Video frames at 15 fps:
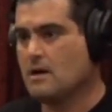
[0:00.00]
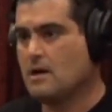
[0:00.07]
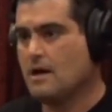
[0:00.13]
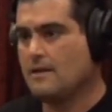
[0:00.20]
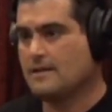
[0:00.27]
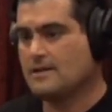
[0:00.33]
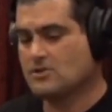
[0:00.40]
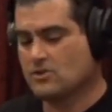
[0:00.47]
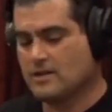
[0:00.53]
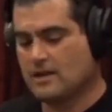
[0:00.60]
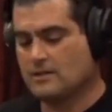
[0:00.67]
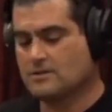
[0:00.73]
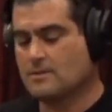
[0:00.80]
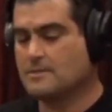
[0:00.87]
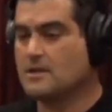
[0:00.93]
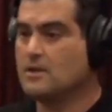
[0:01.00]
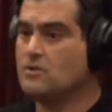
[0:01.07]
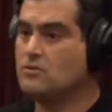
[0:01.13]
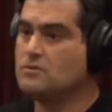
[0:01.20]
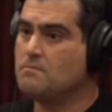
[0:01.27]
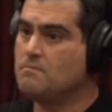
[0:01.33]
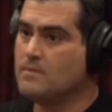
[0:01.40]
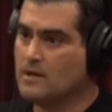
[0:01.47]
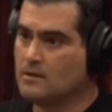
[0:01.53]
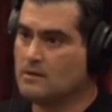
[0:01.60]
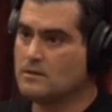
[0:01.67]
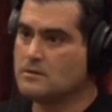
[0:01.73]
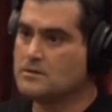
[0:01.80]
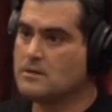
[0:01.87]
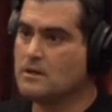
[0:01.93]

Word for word: These are telescopes that use mirrors